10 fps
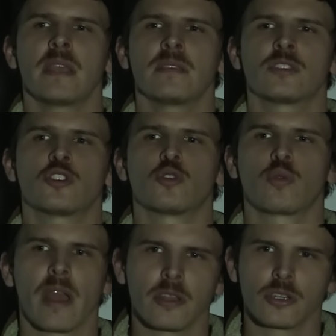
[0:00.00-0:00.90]
is
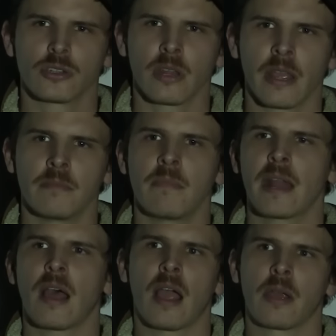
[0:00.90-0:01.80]
drenched in
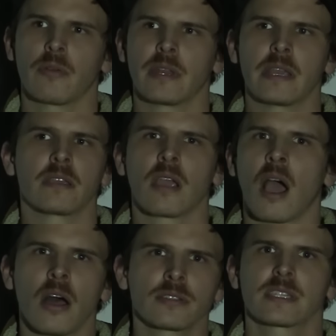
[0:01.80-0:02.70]
meta-irony
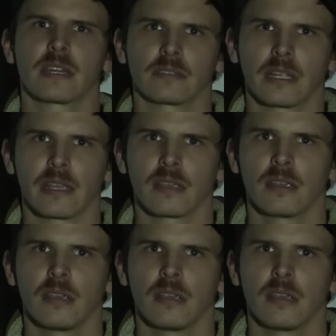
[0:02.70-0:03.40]
constantly.